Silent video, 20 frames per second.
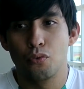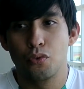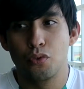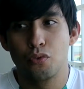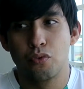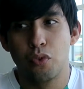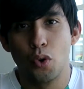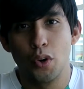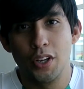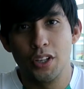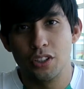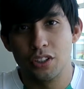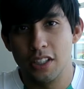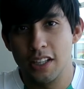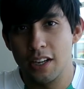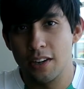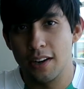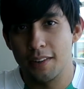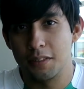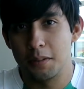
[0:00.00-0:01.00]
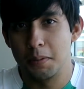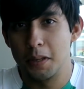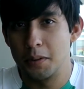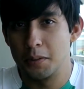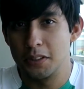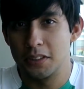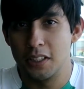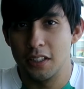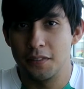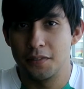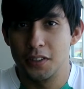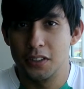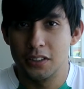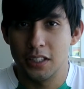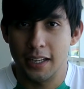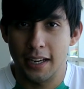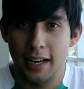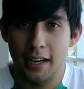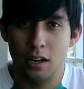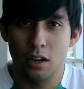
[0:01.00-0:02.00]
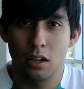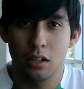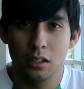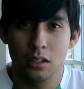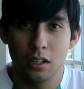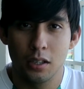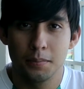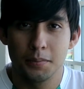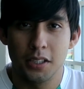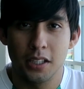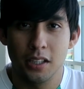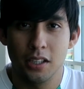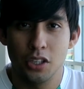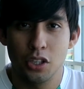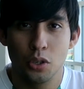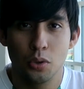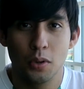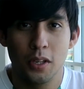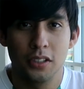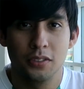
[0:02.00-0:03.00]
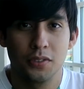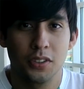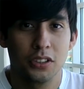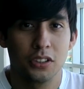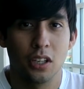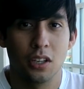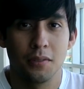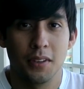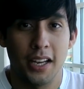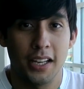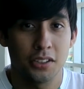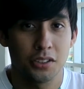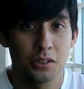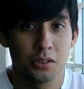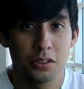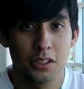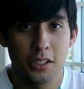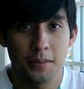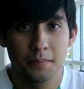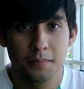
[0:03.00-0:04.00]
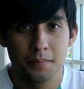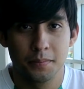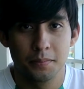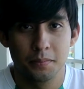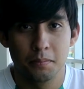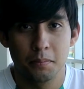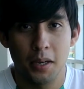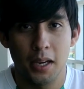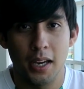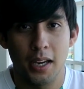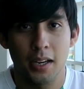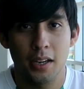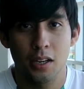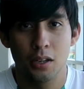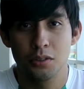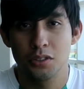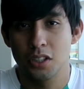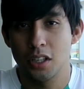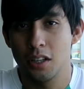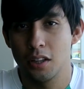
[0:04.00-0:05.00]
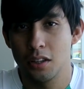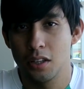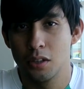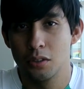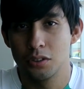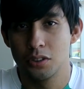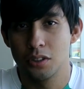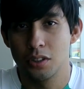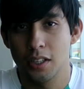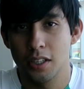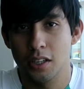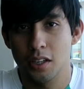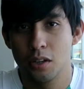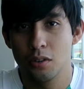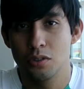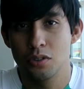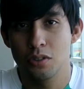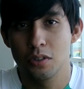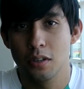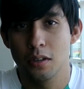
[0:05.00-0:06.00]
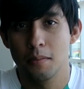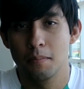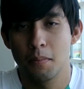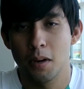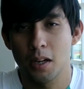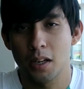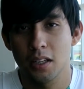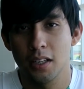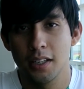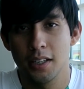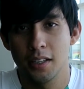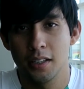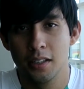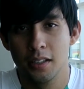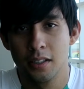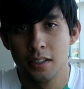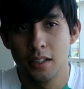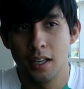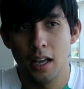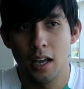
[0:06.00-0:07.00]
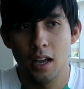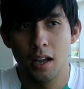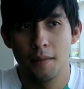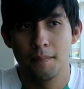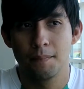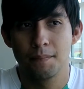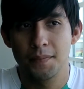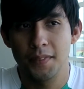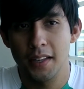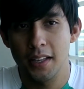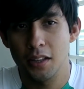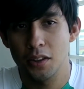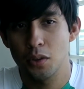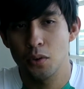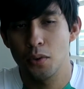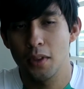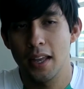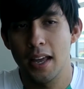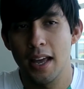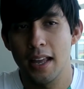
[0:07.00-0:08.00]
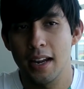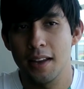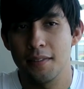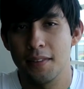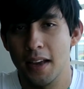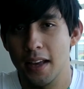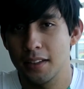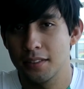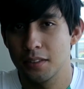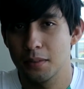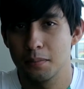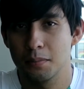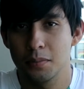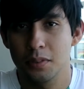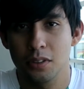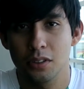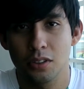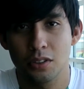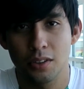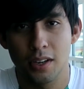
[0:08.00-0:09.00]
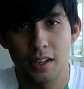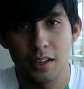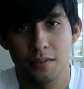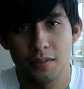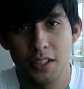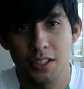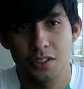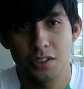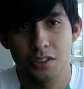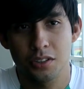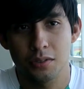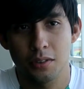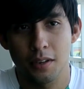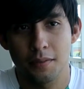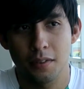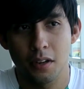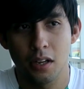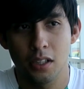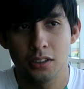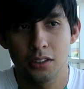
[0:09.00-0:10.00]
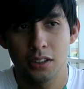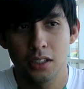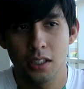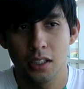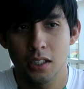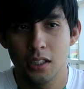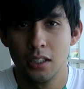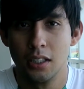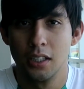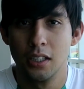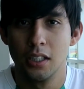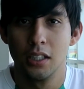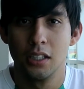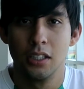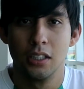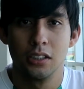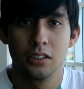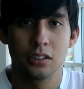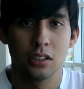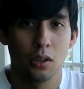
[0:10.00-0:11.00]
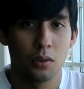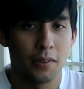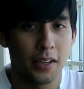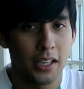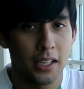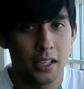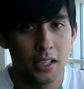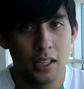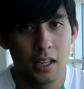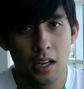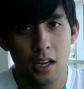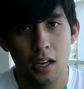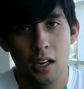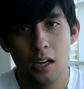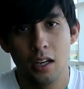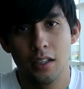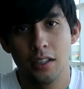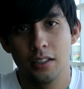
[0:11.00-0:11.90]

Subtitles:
4 years later, after playing with city futsal, I got called up to the U.S. Futsal National Team by Coach Keith Tozier and Coach Mark Litton. And through that, I've had some great adventures. I've gone to Slovenia,